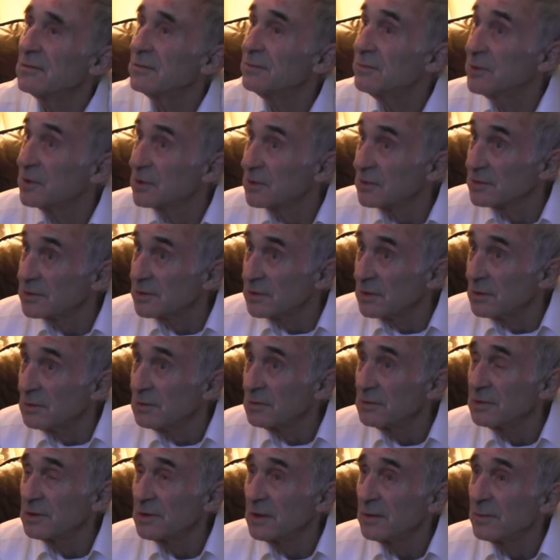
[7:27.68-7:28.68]
Because he'd
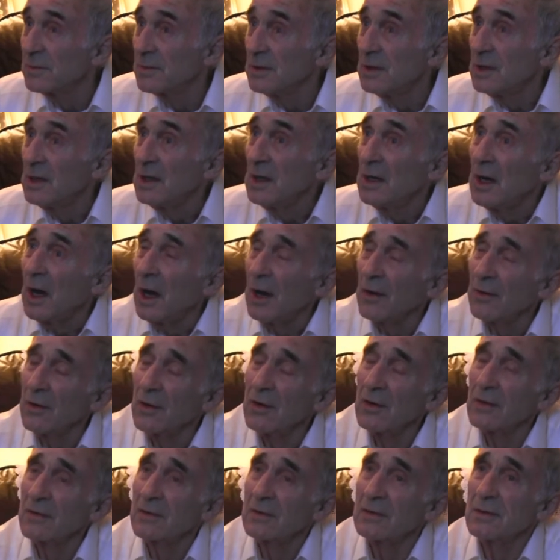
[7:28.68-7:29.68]
lose them. And
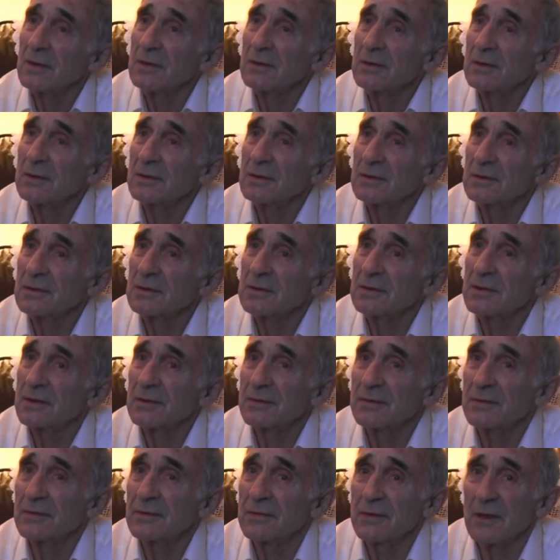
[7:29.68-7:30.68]

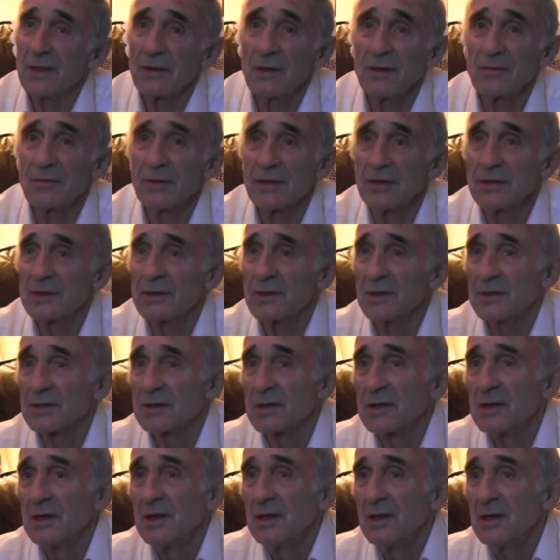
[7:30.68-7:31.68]
the other reason is
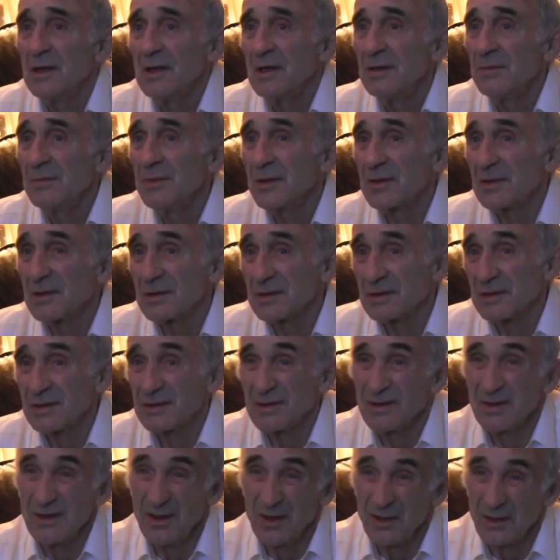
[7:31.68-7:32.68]
because,
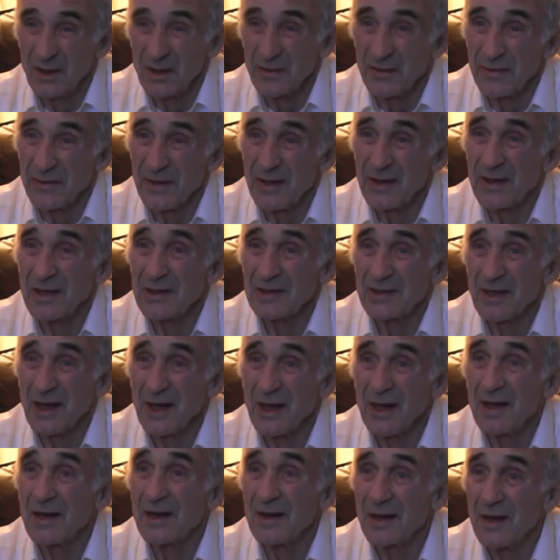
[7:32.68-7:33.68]
in all fairness,
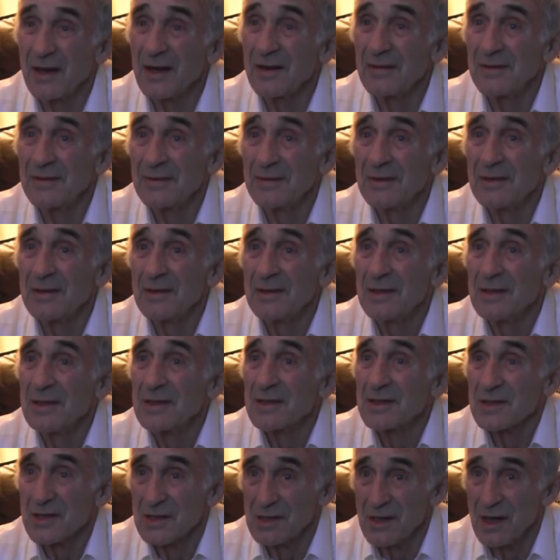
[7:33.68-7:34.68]
Alan have
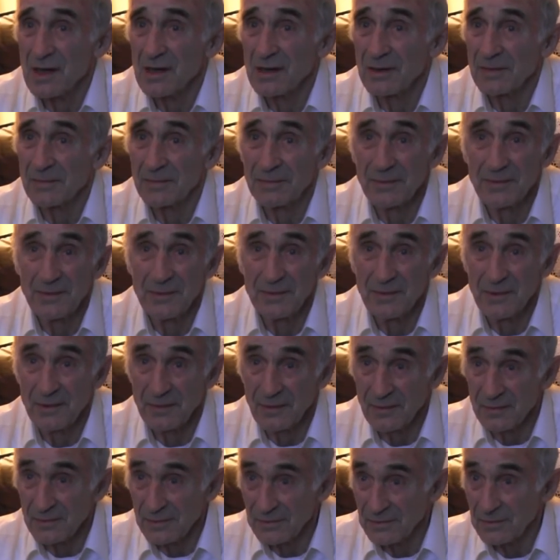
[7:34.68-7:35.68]
slagged
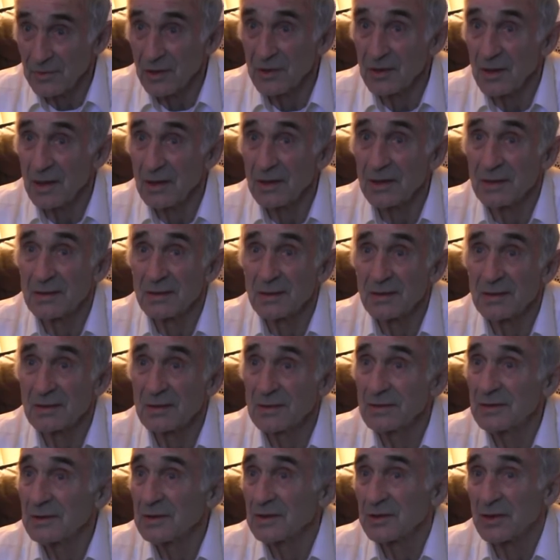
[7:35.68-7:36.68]
the royal
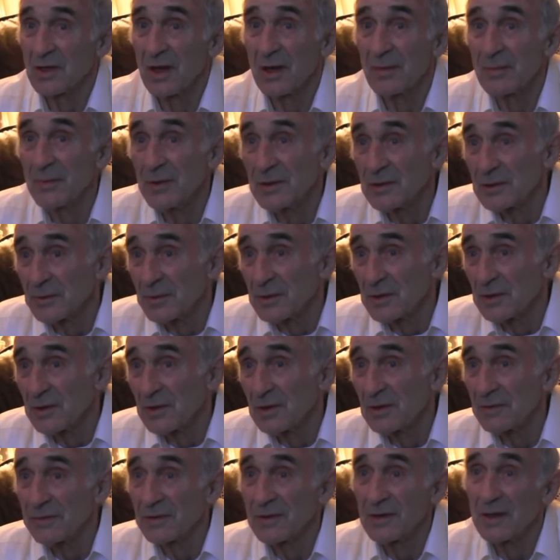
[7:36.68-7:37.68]
establishment
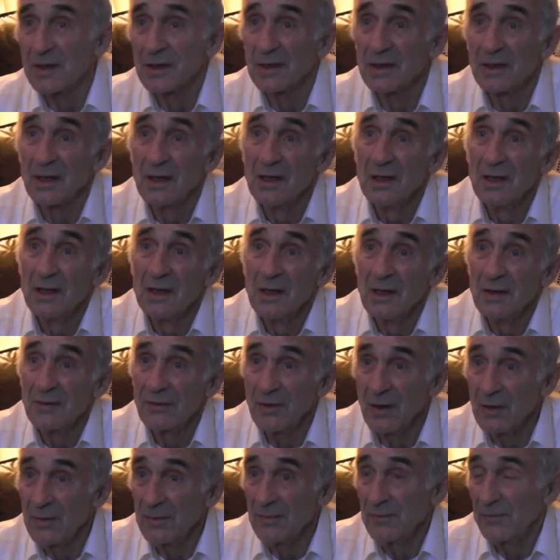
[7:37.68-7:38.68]
off, like,
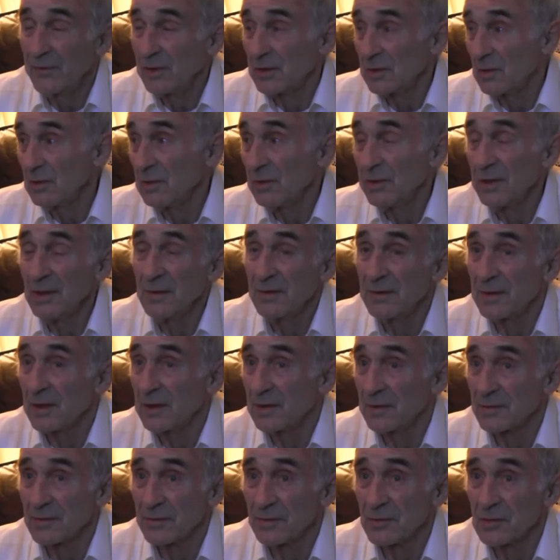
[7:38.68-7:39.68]
from Victorian
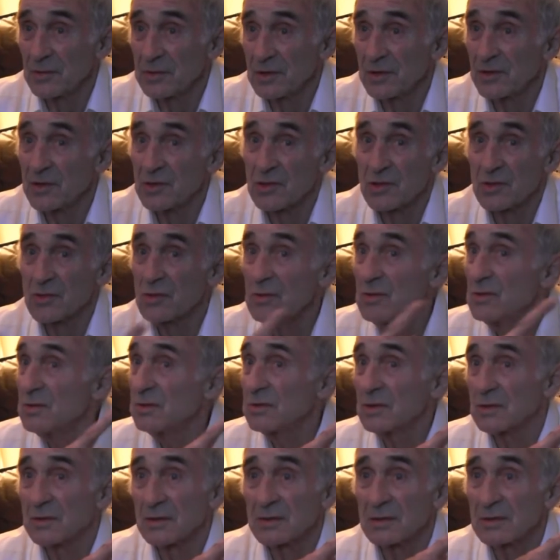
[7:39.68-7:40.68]
times. Most of the stones
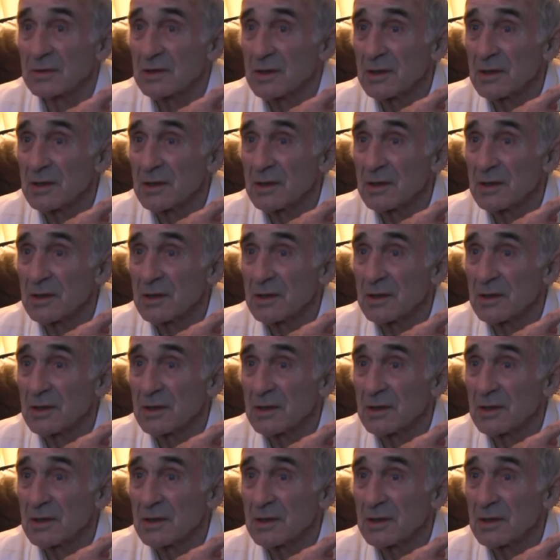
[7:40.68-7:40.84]
was